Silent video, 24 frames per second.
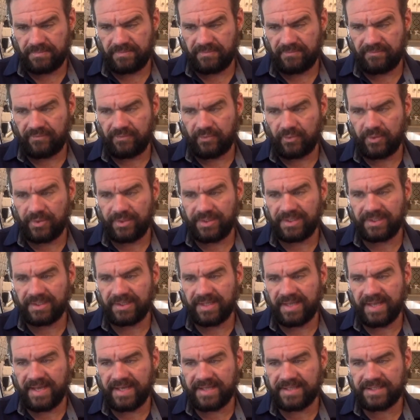for the
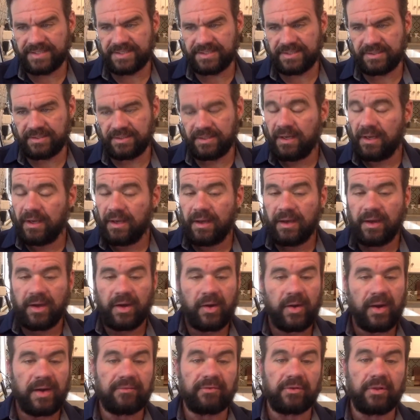last
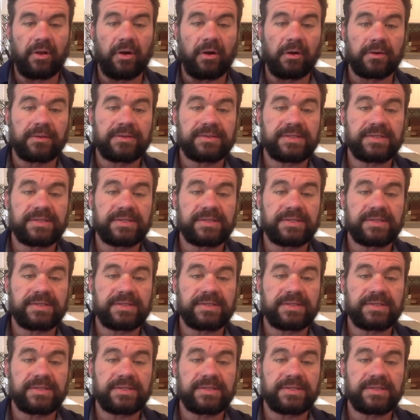however long,